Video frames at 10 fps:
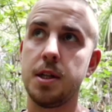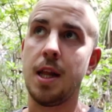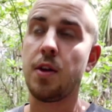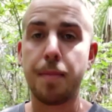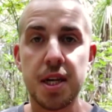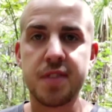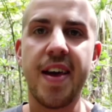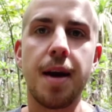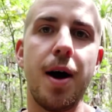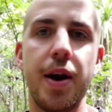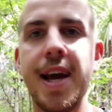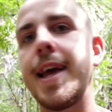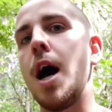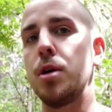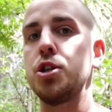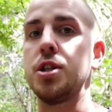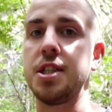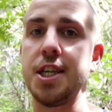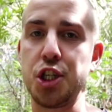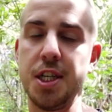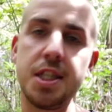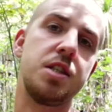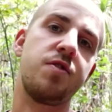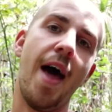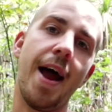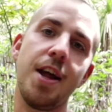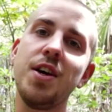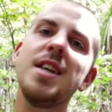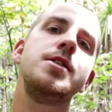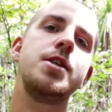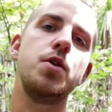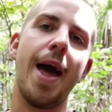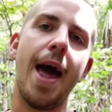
Now, the best thing about in-camera transitions is that you can do